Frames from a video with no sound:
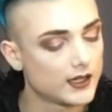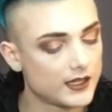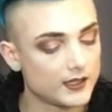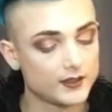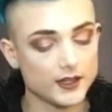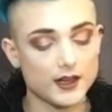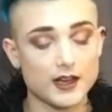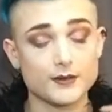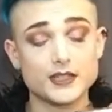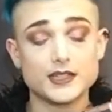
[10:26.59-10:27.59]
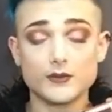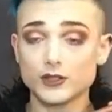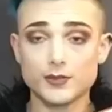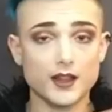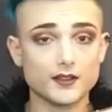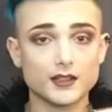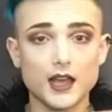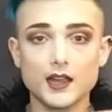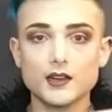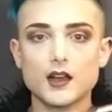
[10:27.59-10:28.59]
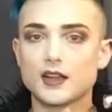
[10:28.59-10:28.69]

is I would definitely buy this again.